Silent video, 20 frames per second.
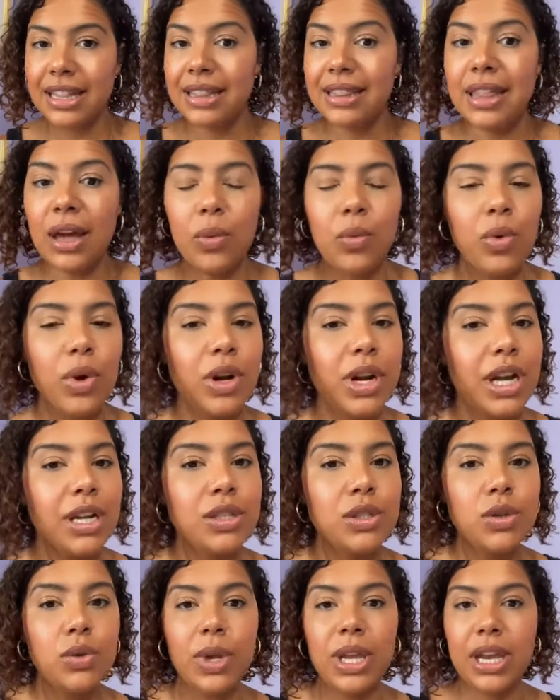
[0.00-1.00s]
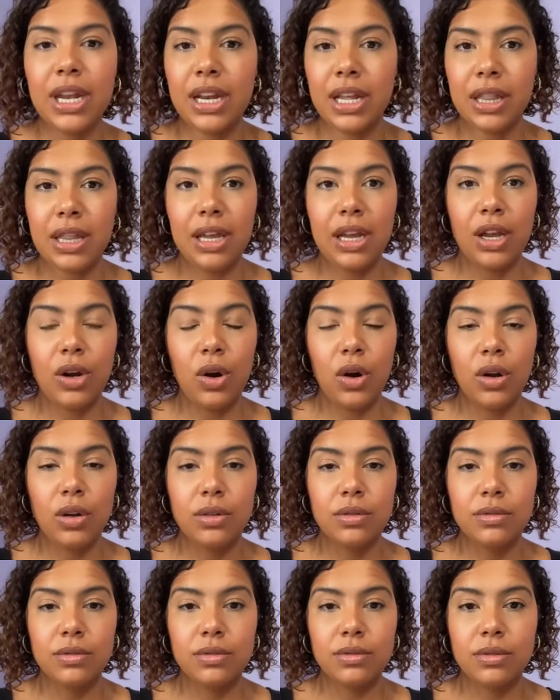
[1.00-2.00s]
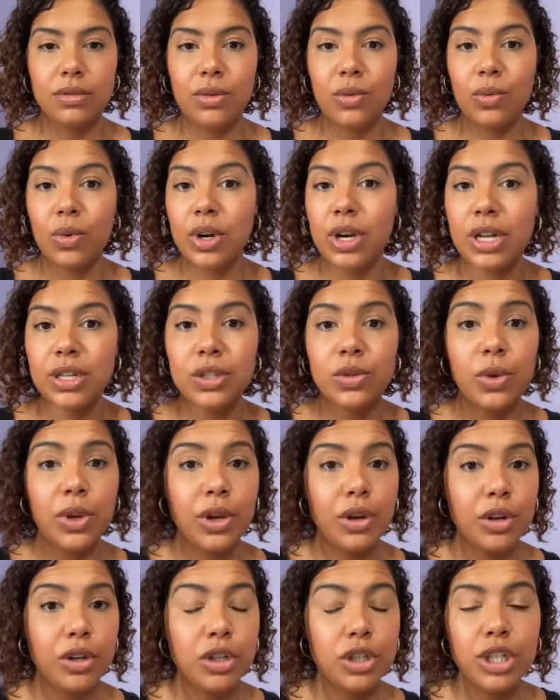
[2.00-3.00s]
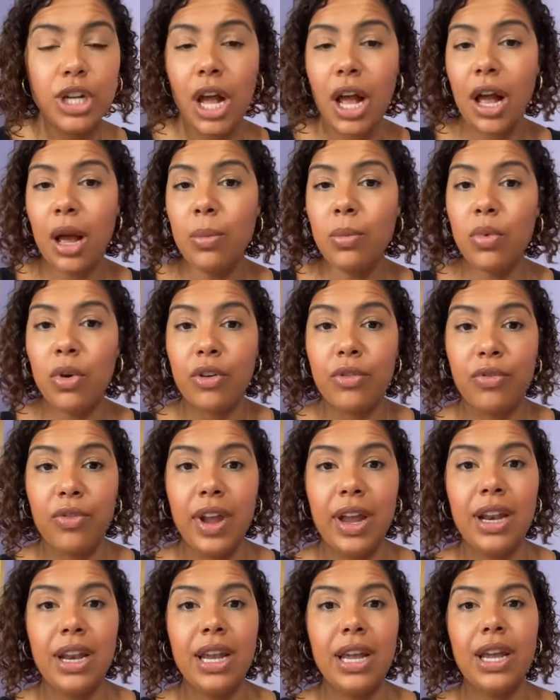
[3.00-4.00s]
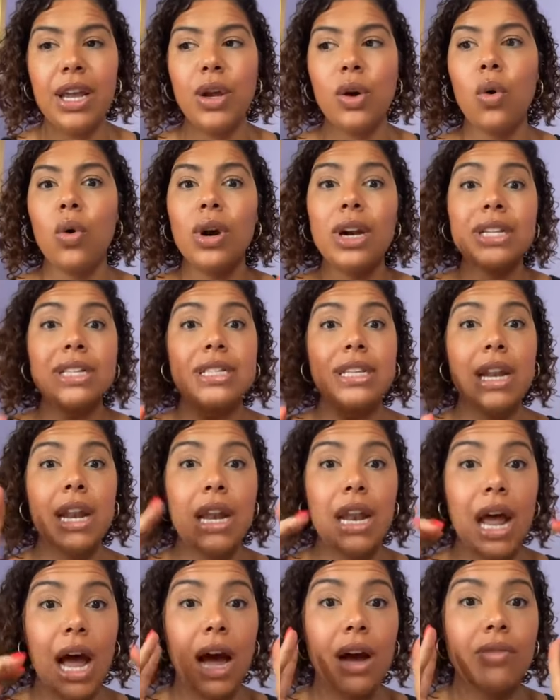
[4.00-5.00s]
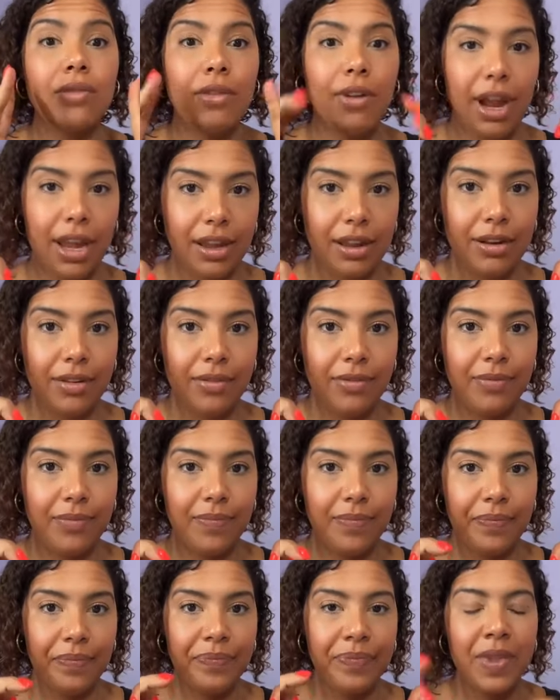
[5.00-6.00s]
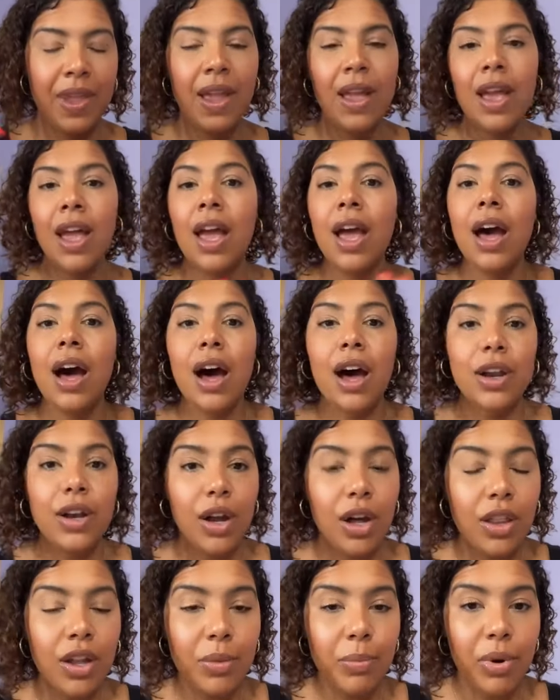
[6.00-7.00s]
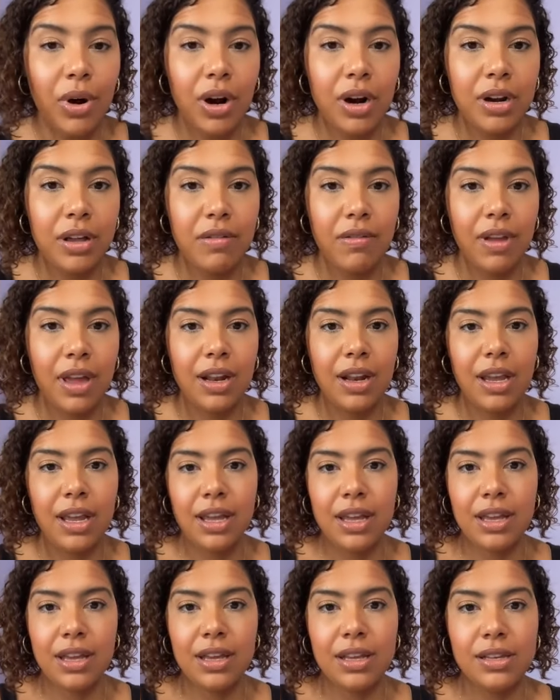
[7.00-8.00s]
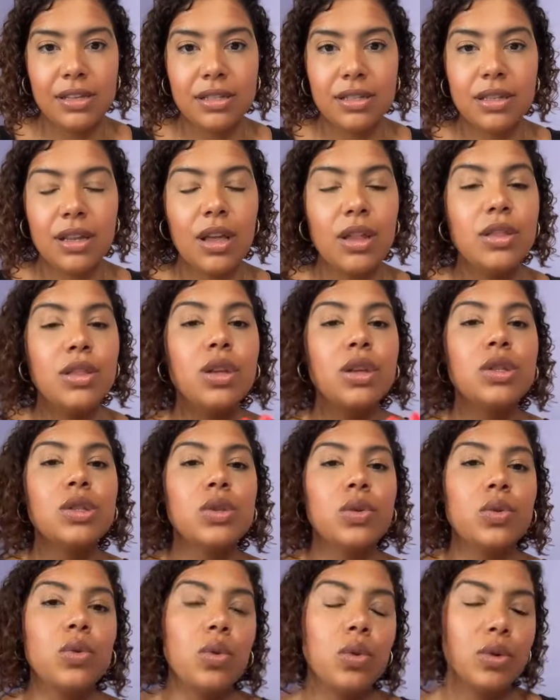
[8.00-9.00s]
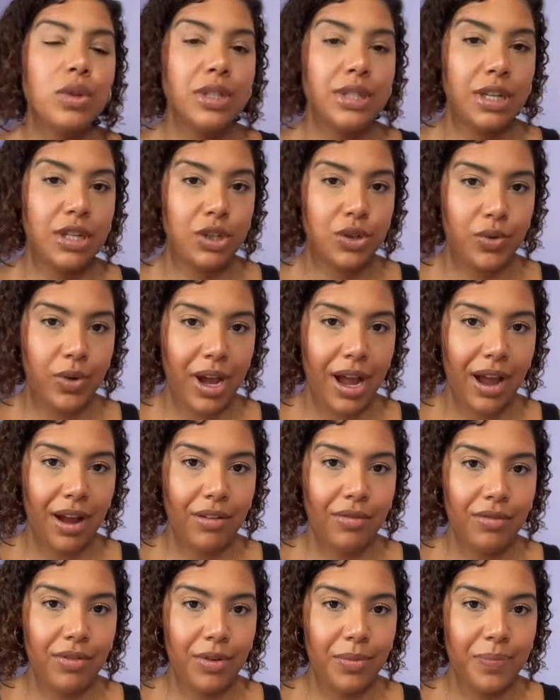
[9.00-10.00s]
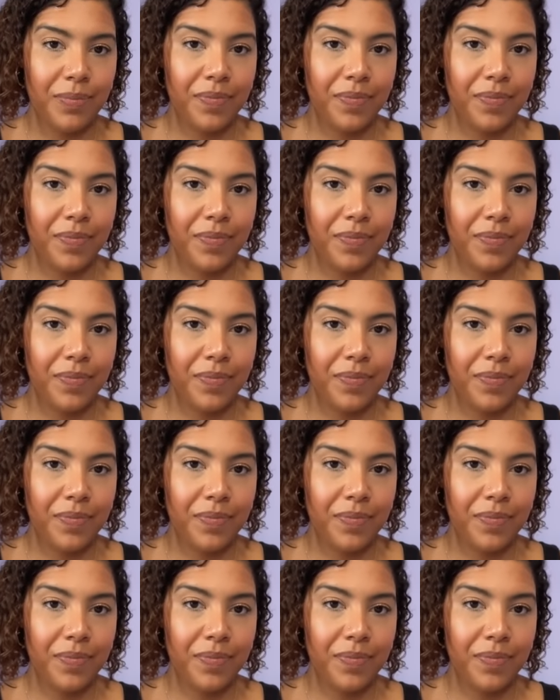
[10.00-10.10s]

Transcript: then we're not doing anything at all. We're not doing a good job, we're failing, or it's not right. Another part of it is the tools that you have.